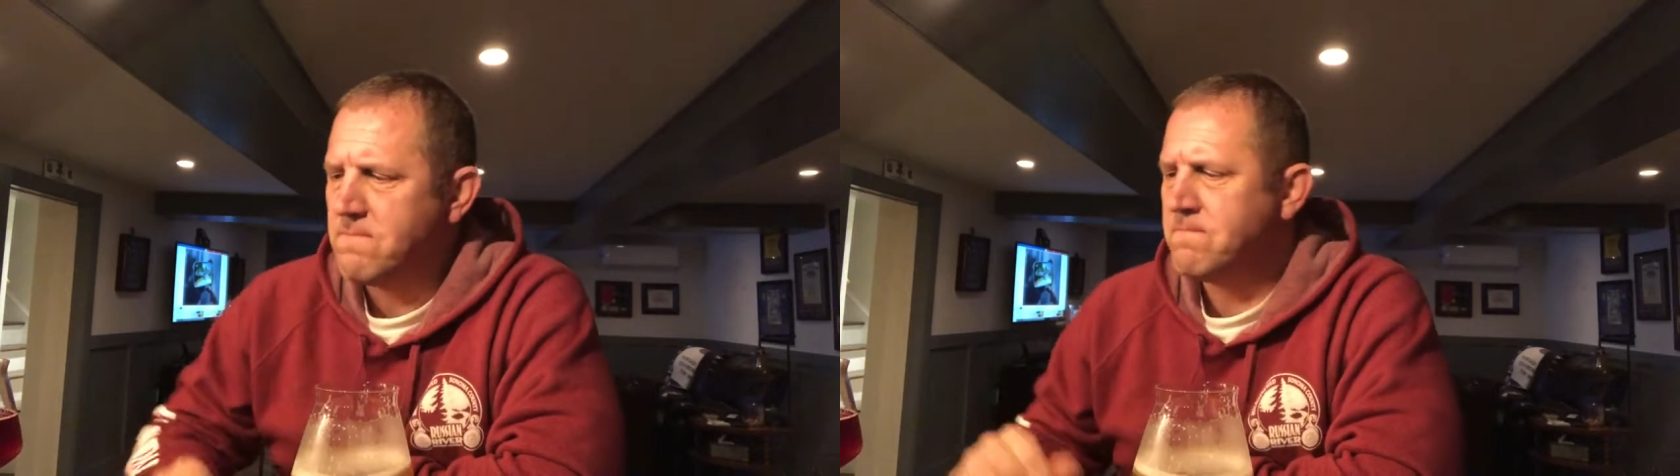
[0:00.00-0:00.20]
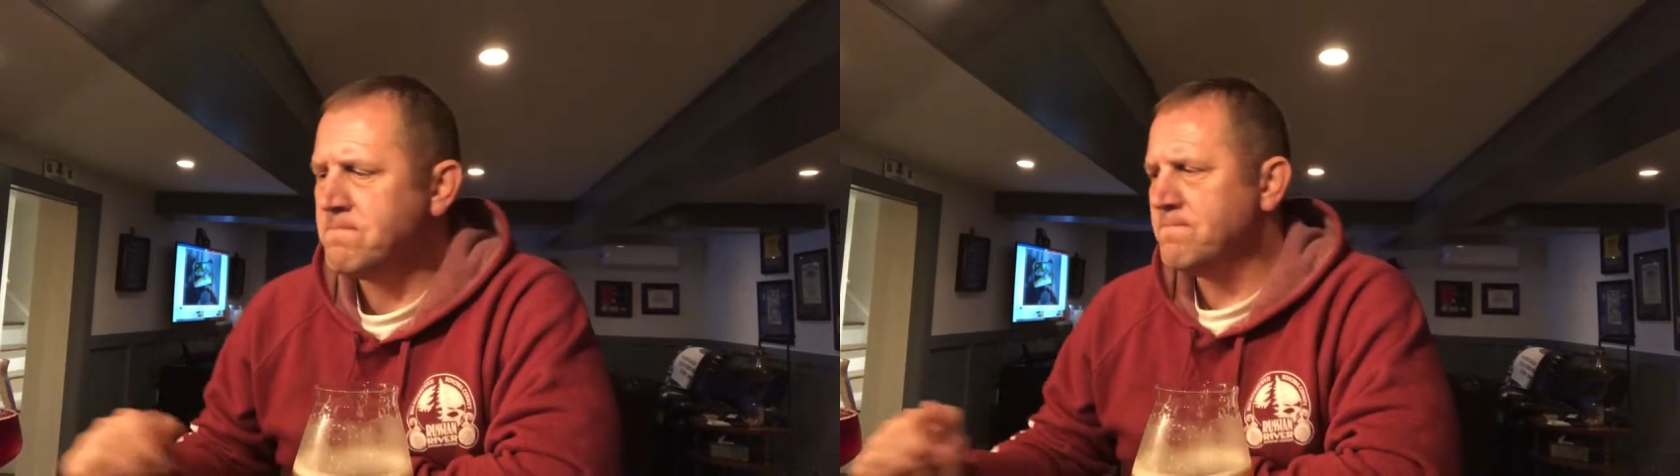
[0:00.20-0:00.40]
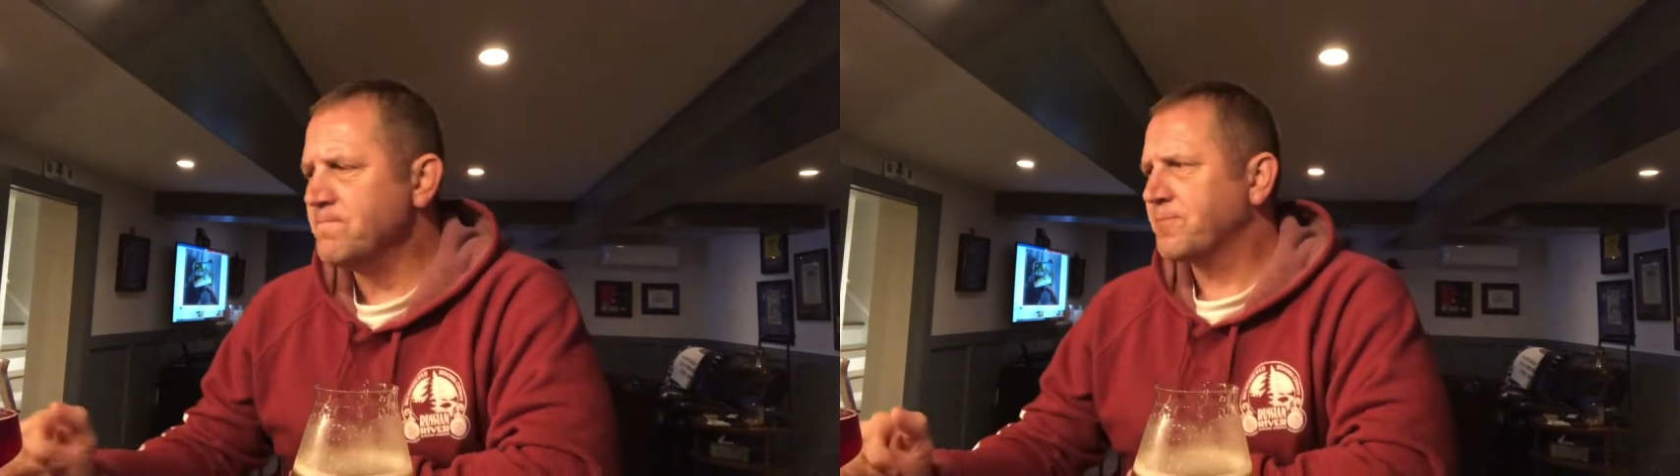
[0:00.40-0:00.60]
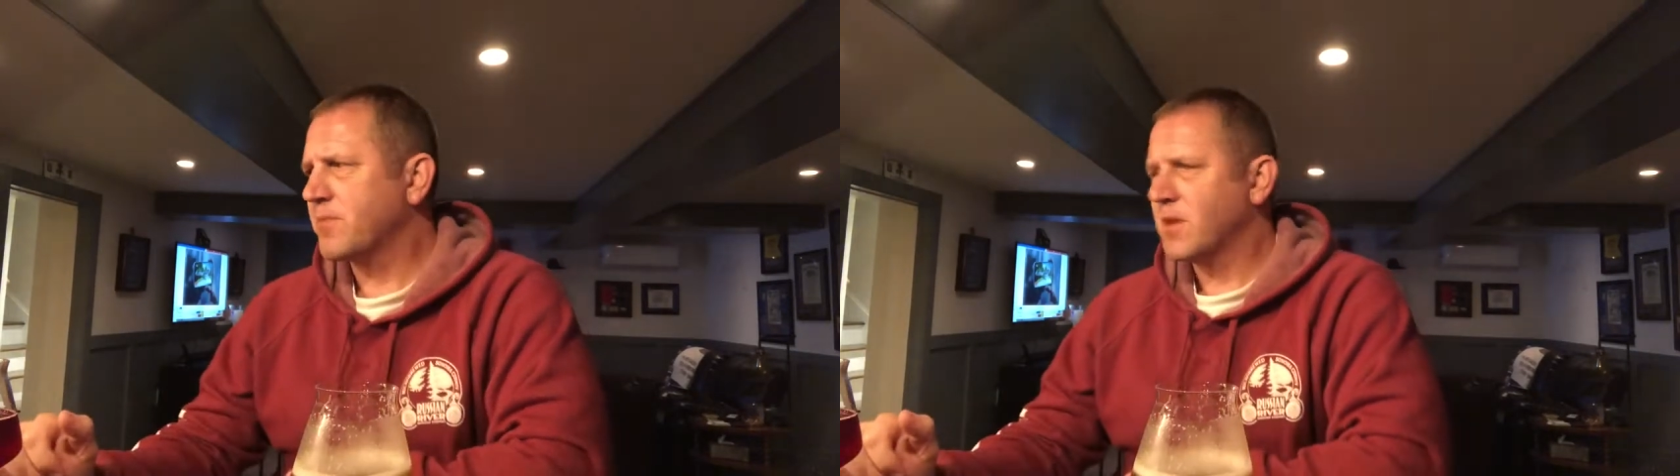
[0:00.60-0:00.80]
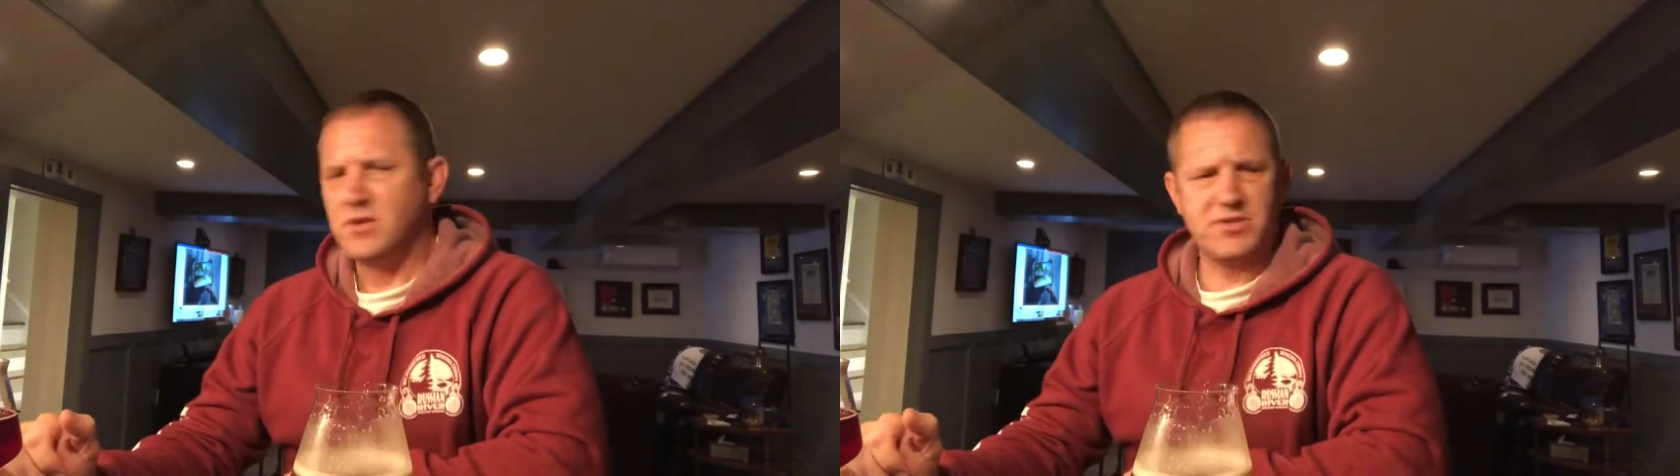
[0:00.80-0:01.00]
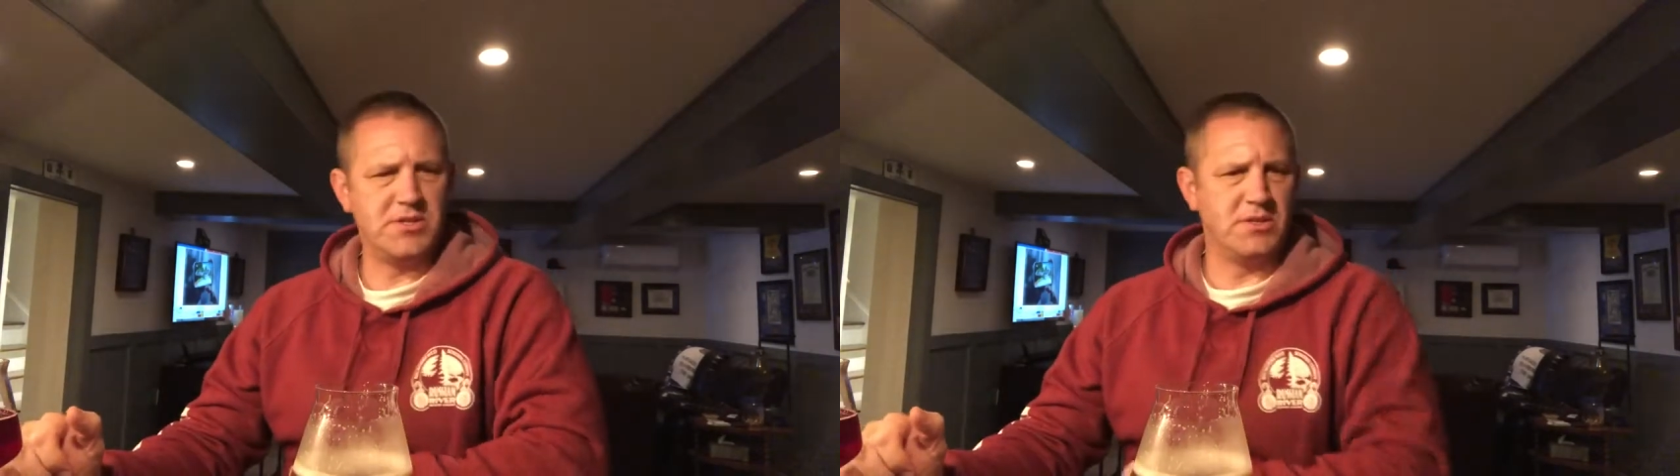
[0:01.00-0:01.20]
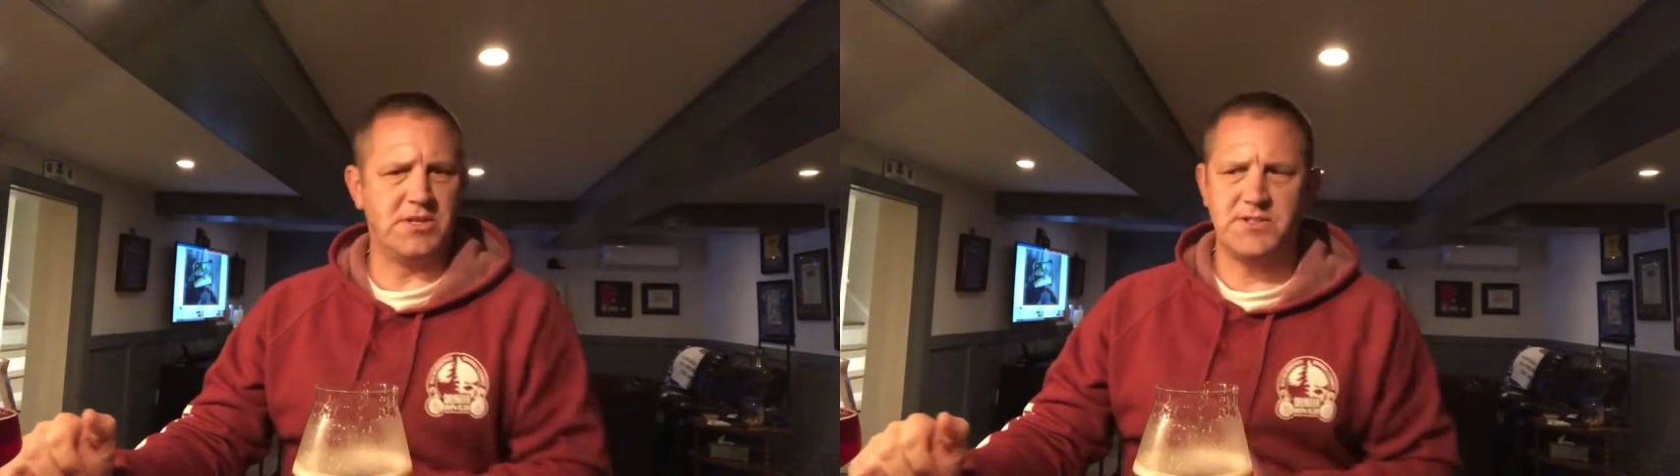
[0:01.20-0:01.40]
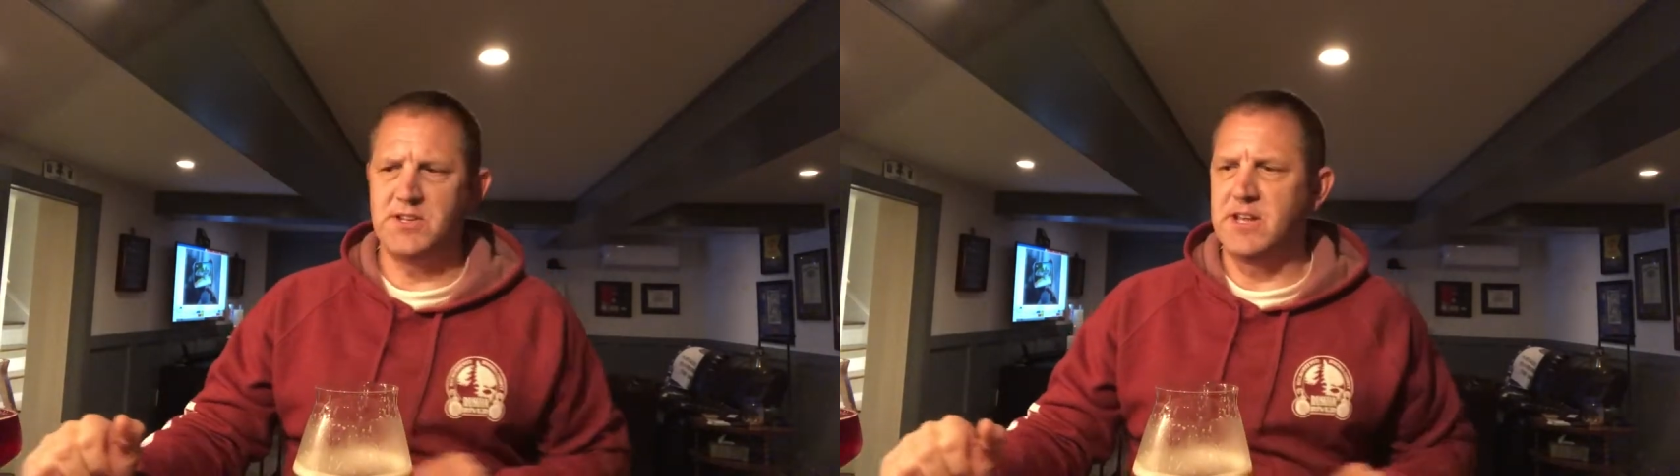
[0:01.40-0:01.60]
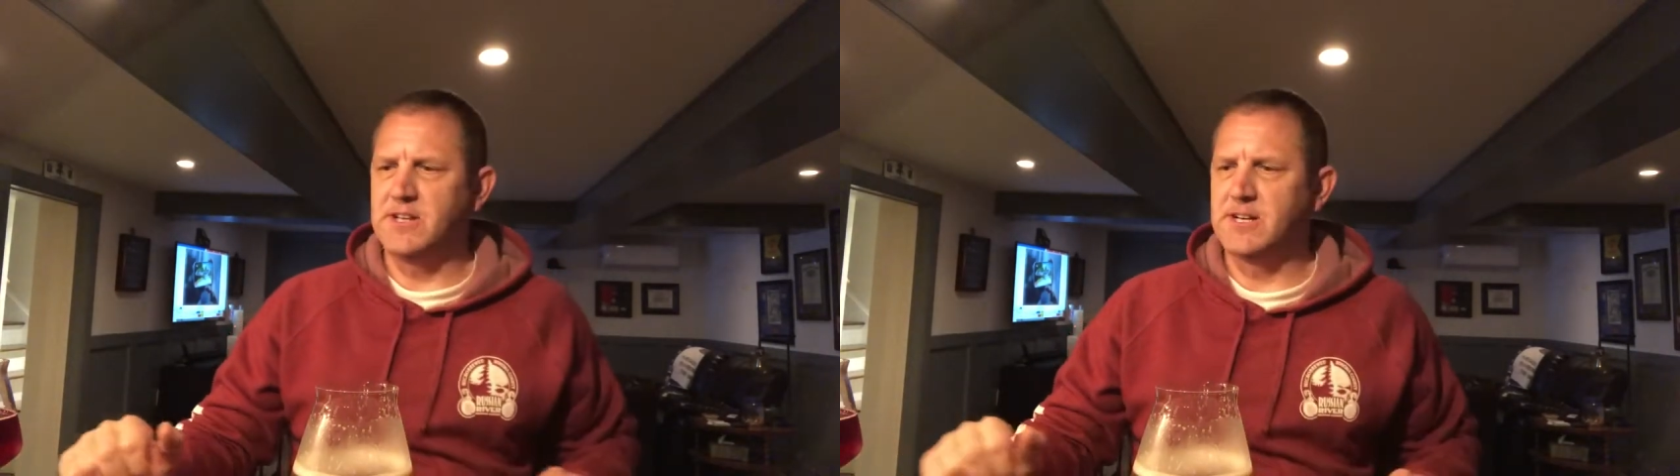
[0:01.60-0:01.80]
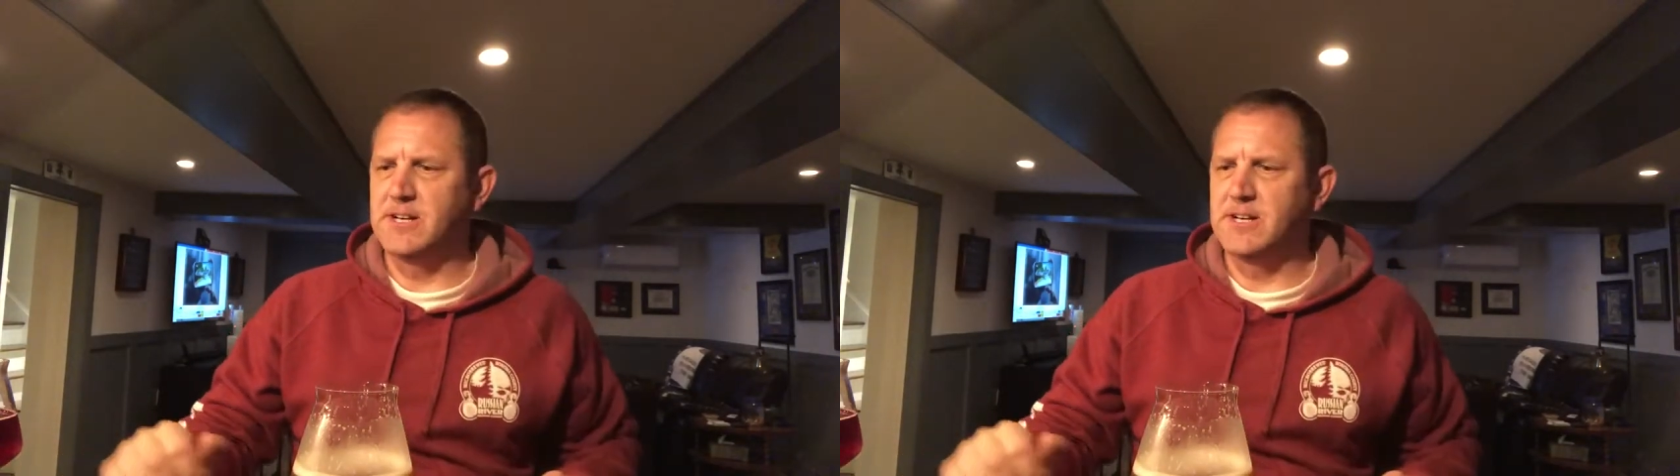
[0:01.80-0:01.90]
Hmm. So let's see.